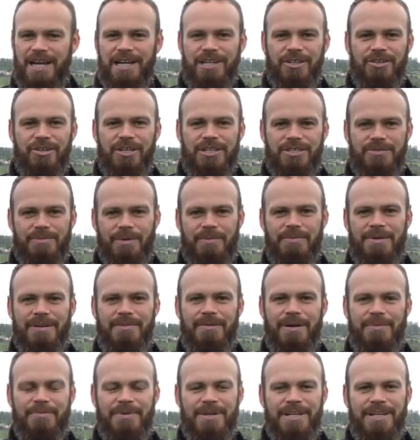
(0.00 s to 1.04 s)
increase
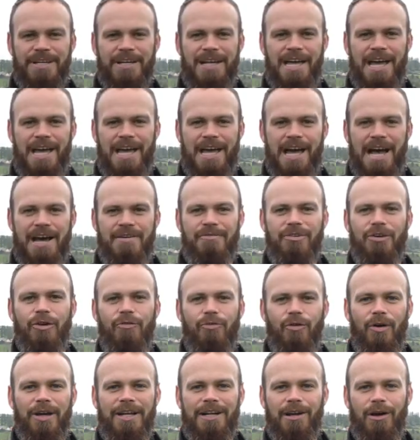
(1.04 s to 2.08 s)
when we have
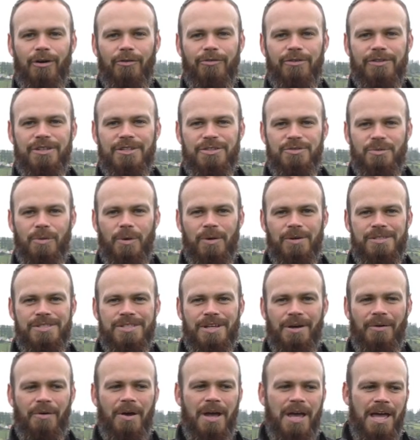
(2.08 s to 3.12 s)
enough white clover in the sward.
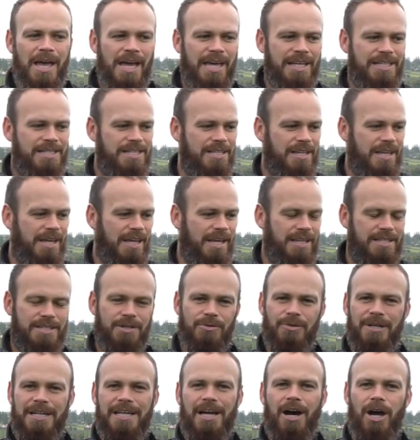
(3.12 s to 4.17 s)
So it's a
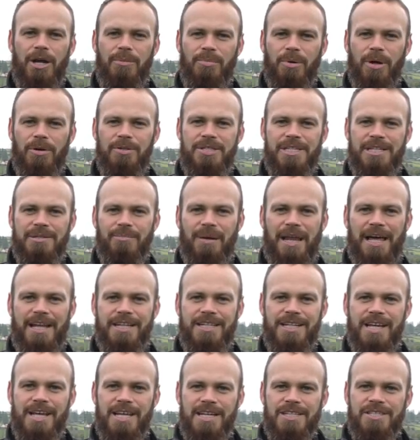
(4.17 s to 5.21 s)
really high protein
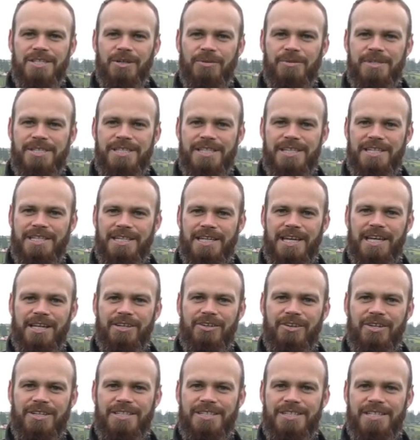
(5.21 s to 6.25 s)
plant. So we see
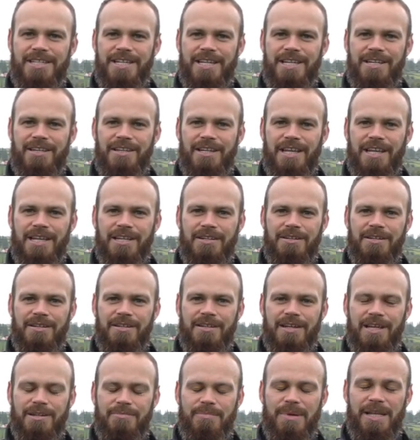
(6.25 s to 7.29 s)
increases
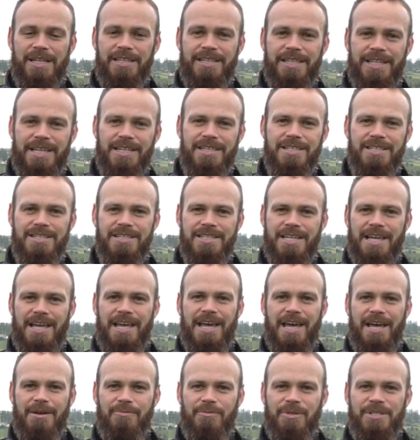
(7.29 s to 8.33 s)
in milk yields,
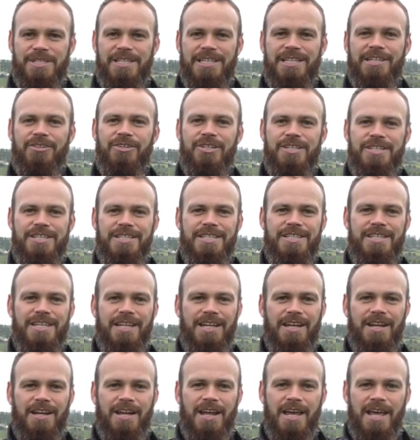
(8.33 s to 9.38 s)
we see increases
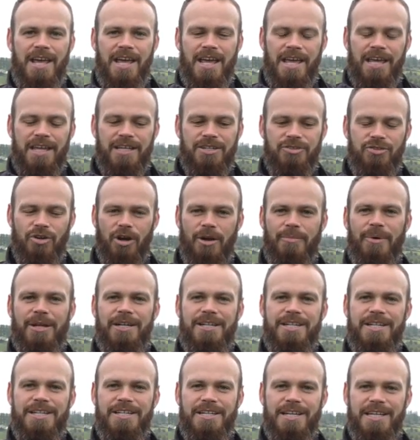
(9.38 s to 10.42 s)
in dry
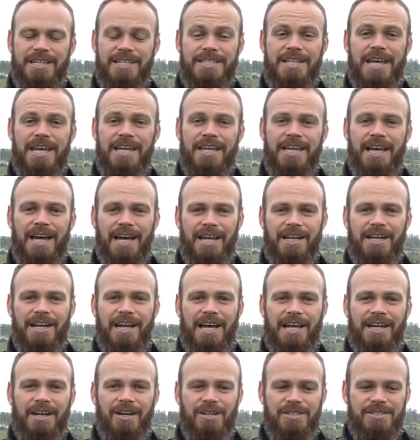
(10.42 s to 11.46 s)
matter intake, and
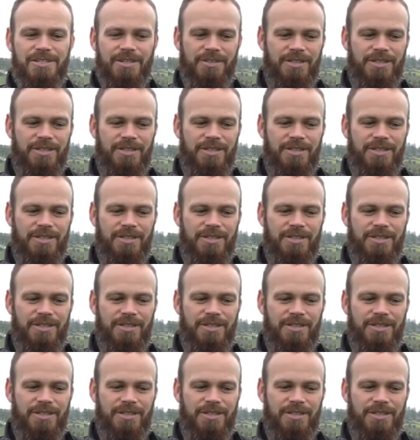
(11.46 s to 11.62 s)
also